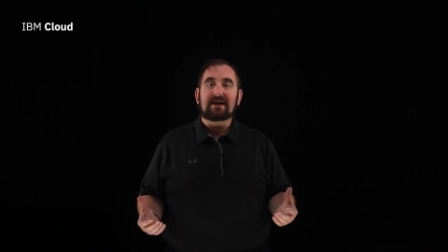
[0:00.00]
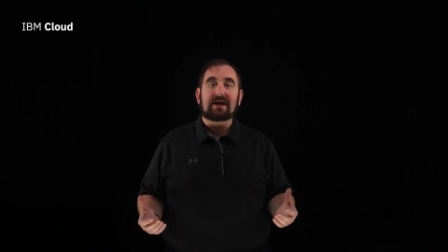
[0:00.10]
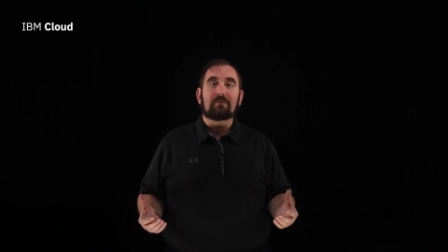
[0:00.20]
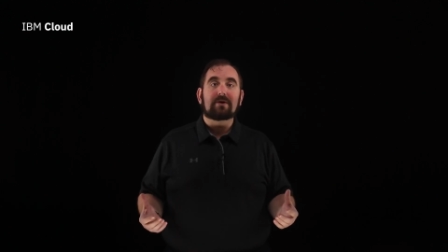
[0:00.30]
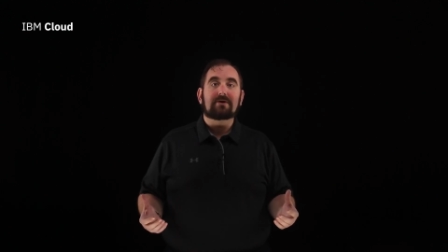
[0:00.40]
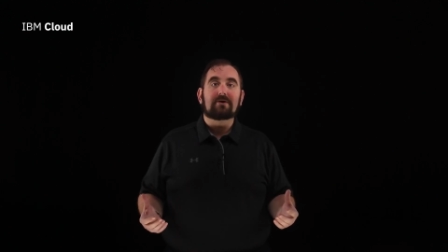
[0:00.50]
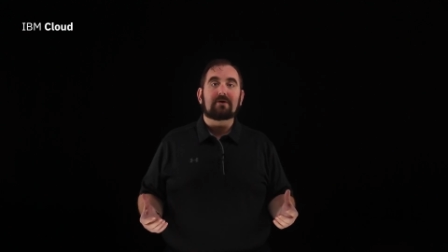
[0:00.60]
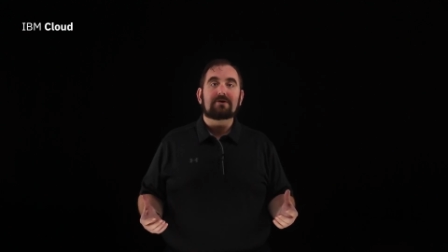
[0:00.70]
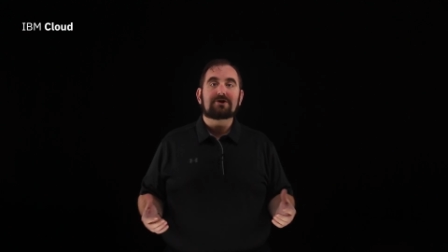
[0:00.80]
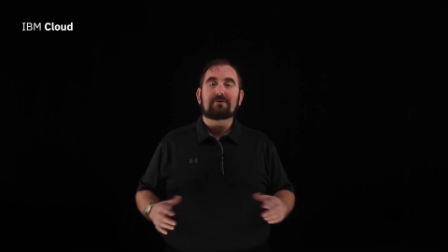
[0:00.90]
And I want to
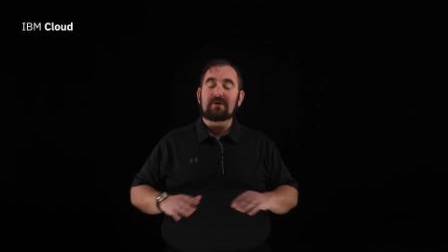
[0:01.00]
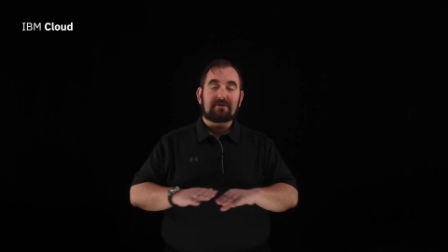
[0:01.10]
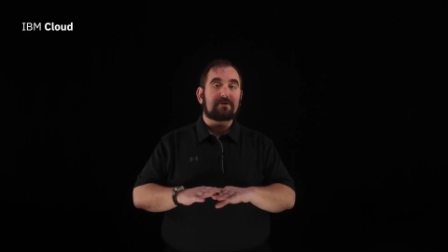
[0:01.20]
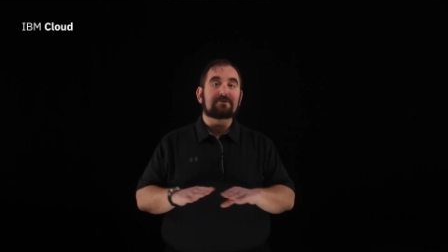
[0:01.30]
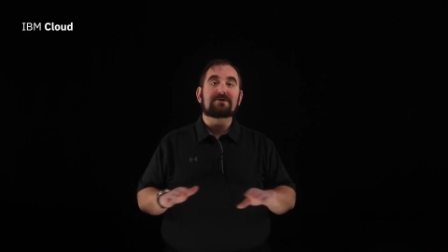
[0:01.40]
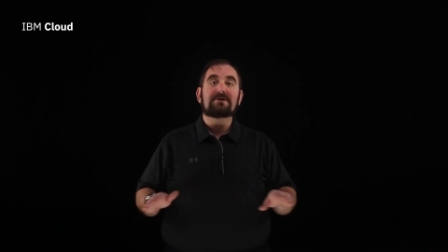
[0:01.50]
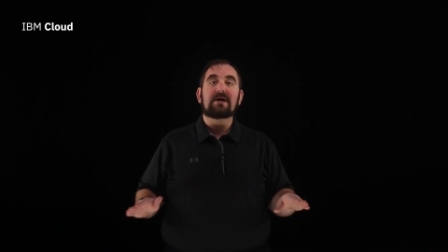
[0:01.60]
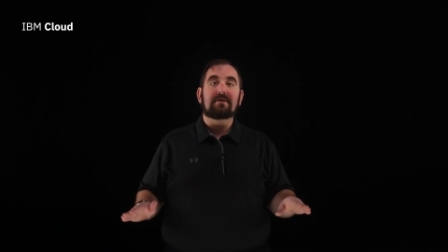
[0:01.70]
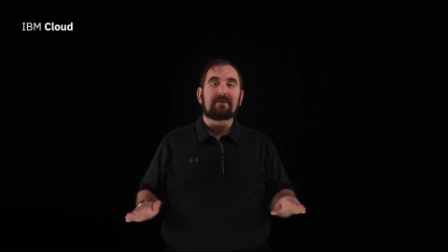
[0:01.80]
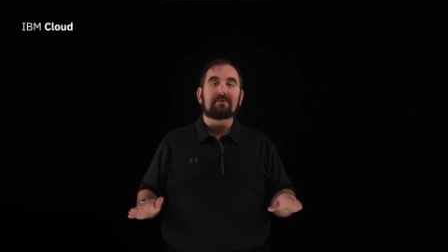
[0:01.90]
encourage you there's
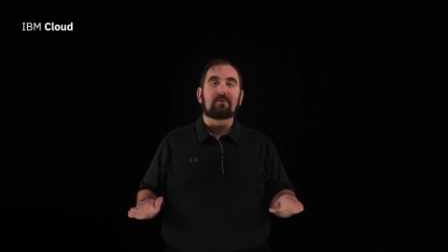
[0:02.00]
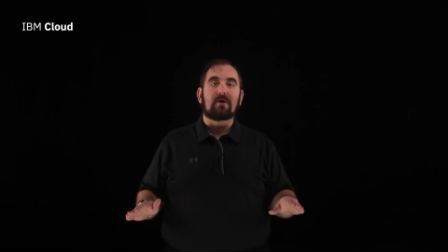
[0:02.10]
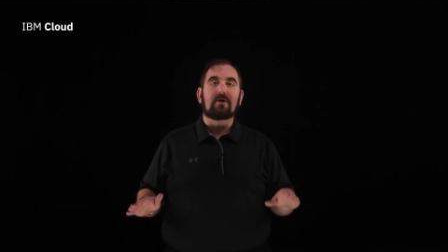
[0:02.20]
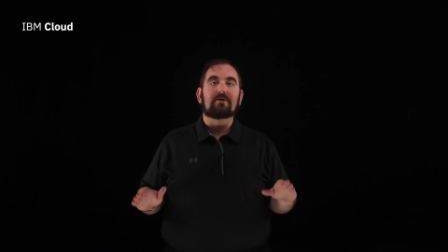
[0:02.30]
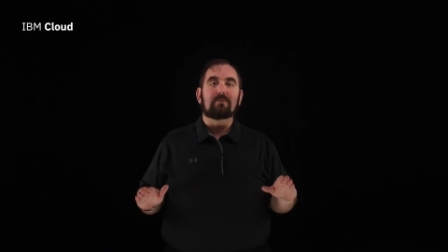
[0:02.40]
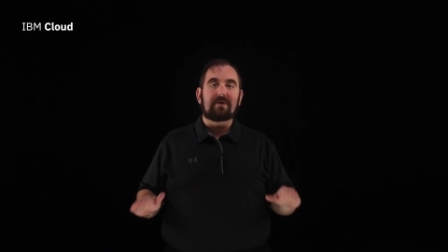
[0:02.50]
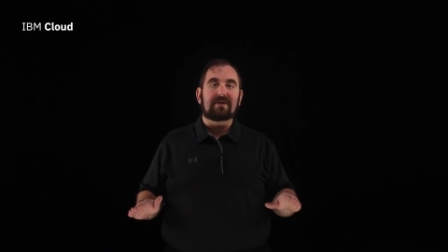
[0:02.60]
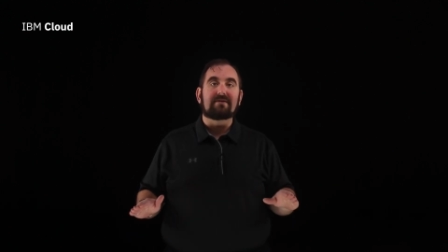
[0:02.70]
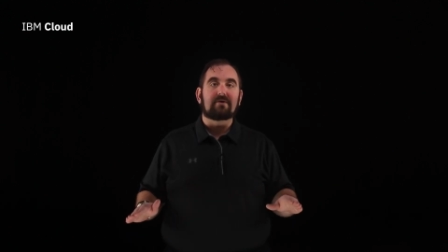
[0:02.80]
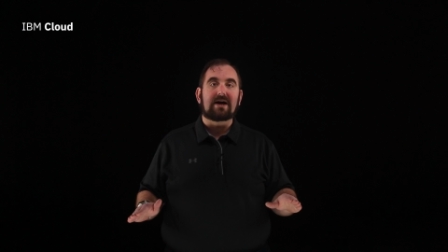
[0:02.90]
nothing wrong
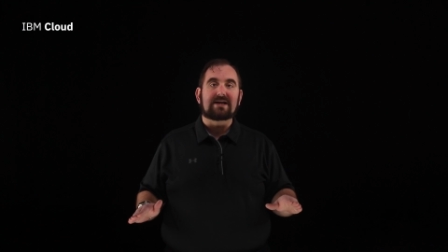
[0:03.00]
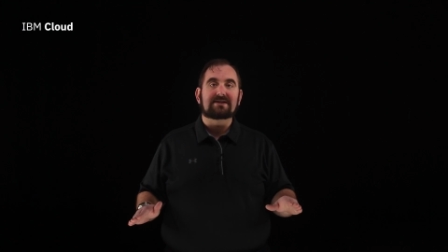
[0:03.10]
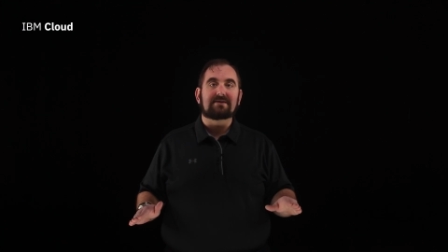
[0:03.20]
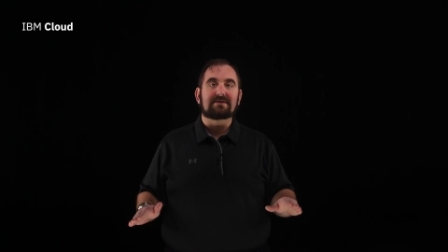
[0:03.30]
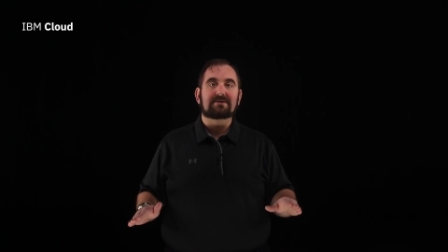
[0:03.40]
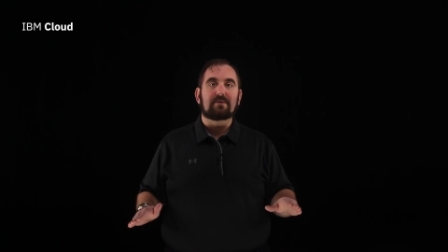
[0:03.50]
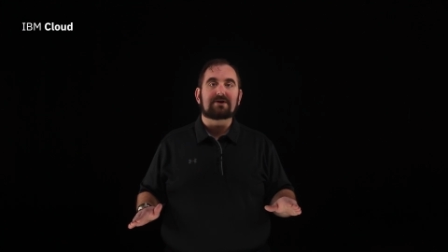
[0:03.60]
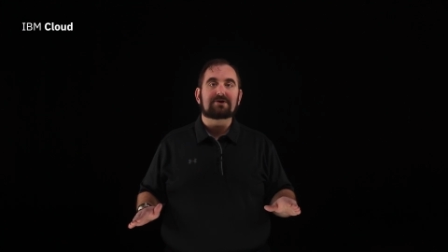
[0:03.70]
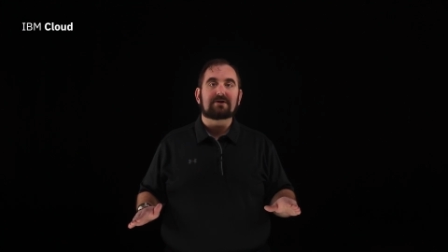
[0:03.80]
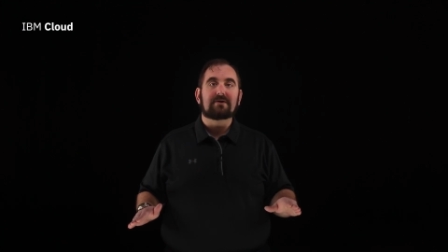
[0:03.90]
with ever asking this
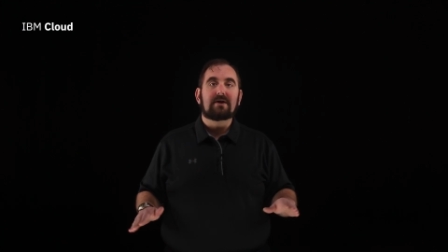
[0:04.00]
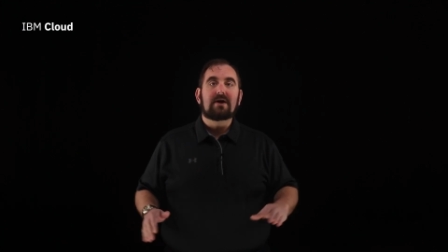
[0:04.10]
question.